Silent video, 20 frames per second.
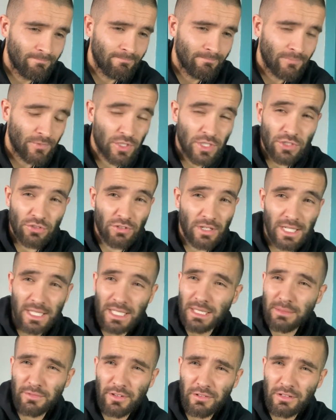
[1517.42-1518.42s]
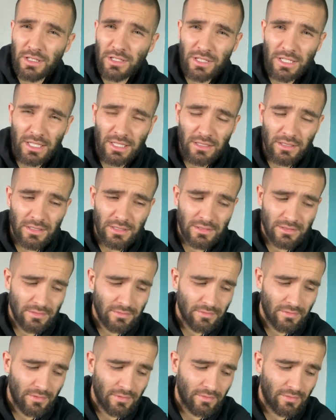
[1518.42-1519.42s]
She's great, and I'm very lucky that
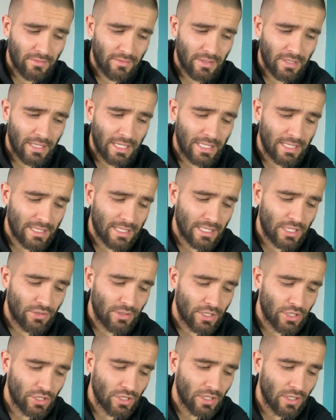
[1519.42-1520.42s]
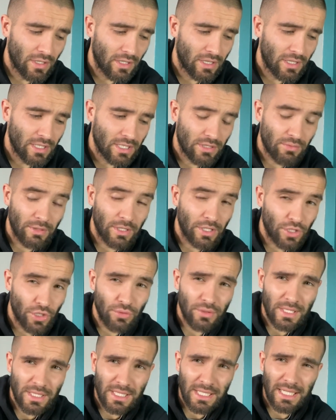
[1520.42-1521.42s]
in a situation like this where you do
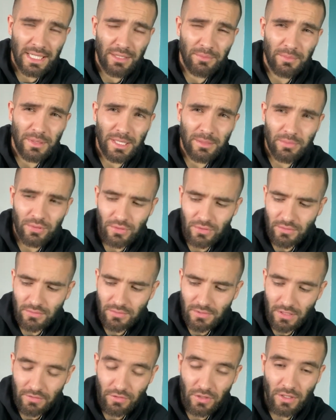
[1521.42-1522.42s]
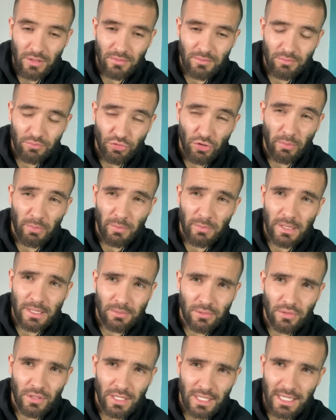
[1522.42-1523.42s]
need to lean on people, I've got proper
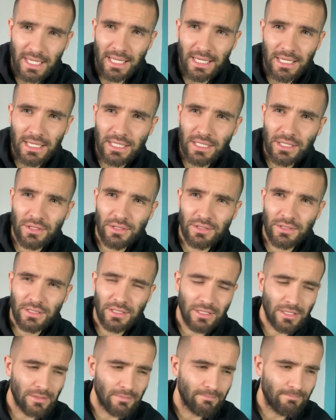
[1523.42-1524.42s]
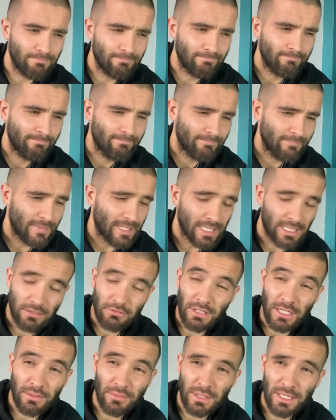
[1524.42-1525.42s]
people that I can lean on in a
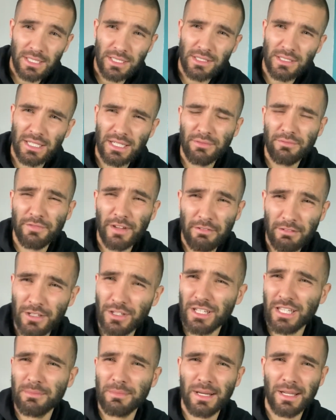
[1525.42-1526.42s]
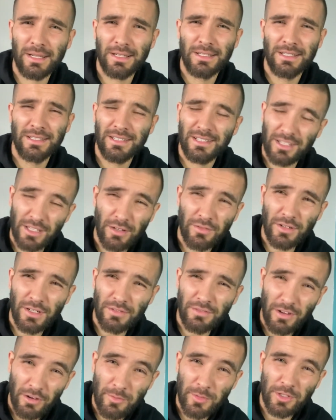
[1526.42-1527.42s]
great way. So yeah, very lucky man. Love her
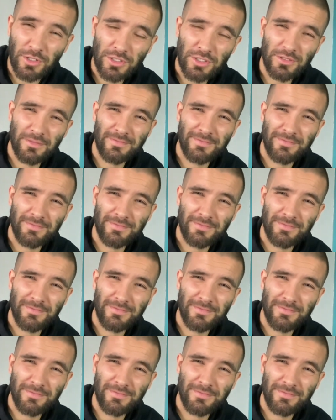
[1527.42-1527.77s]
very much.